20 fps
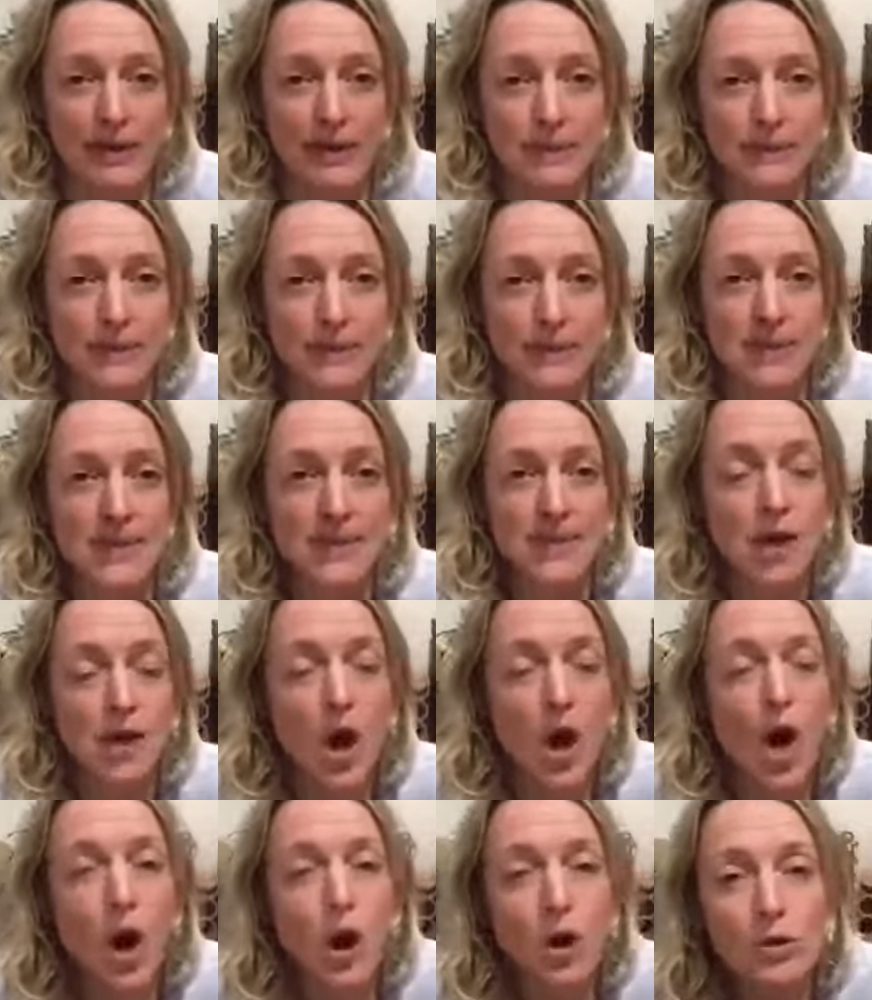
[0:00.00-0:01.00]
Take a
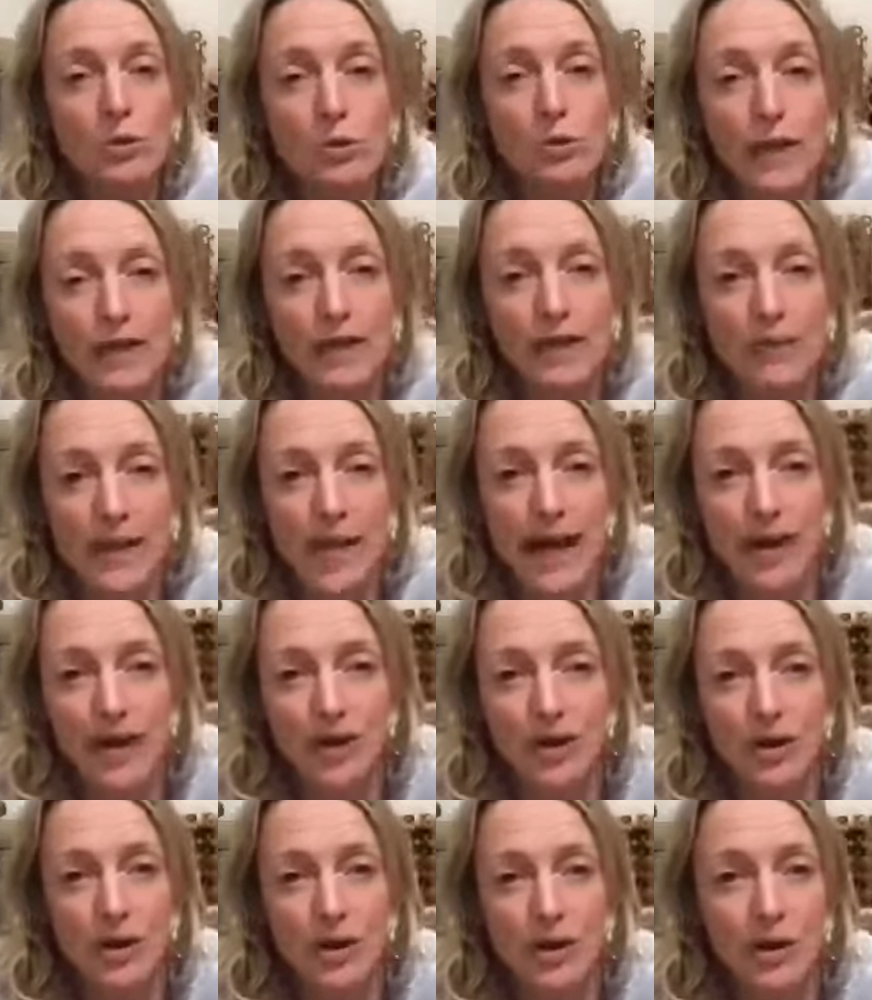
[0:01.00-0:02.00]
whole breath with
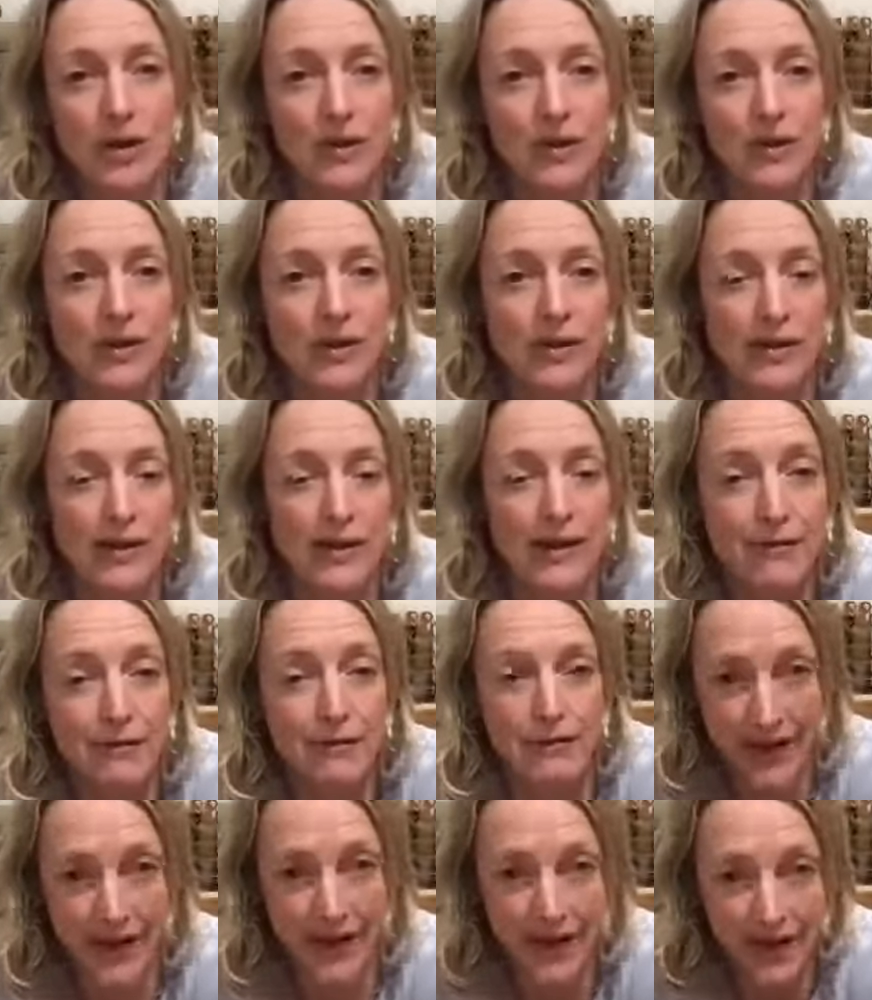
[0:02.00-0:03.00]
ankle over thigh
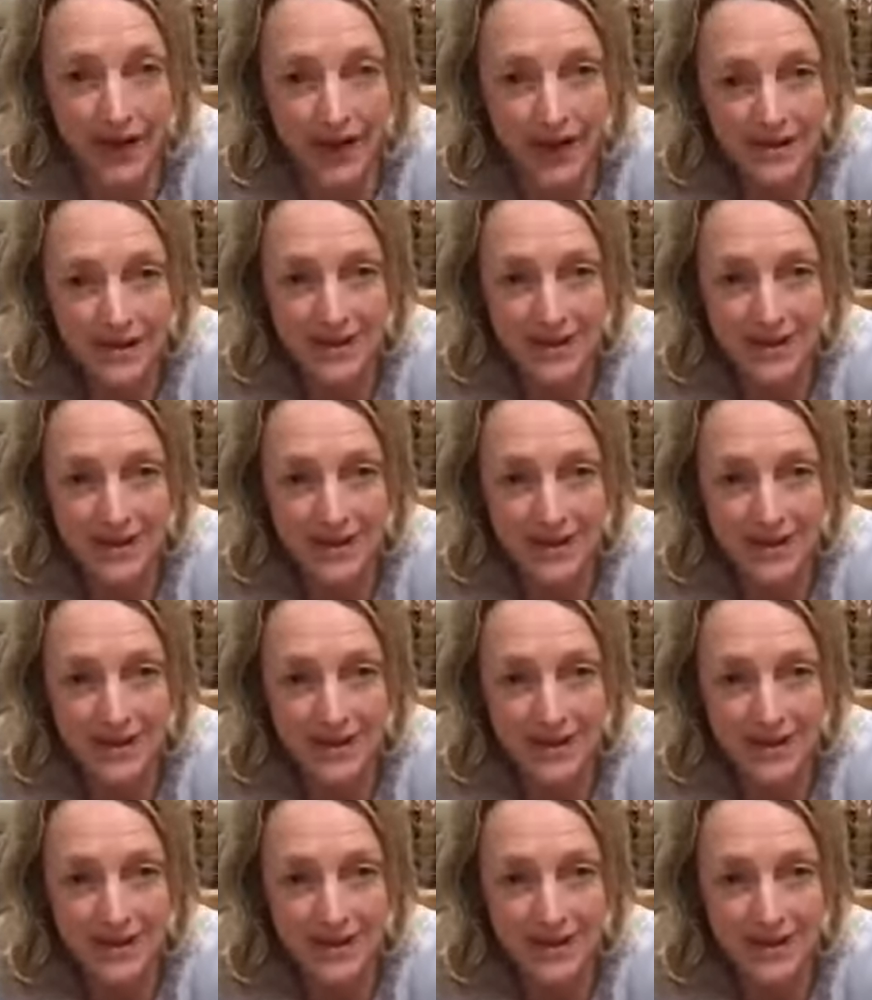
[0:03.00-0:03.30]
first.